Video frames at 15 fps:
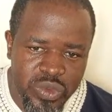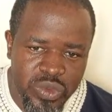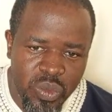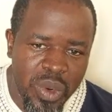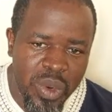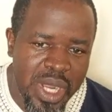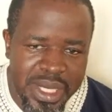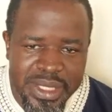
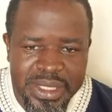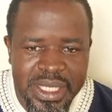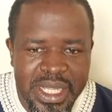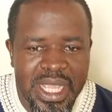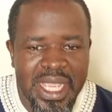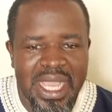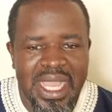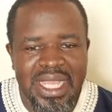1
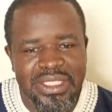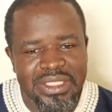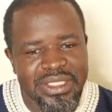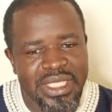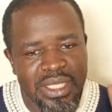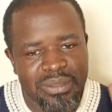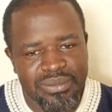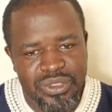and
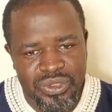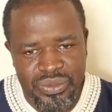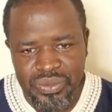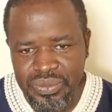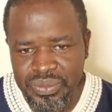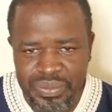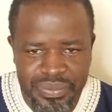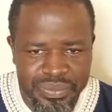type
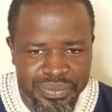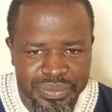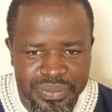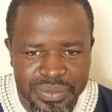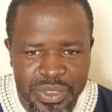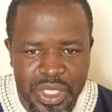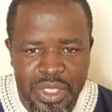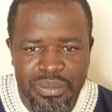2.
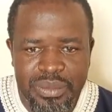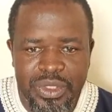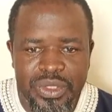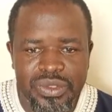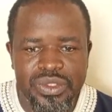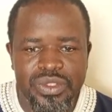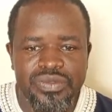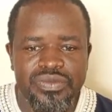
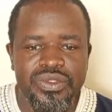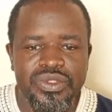Because if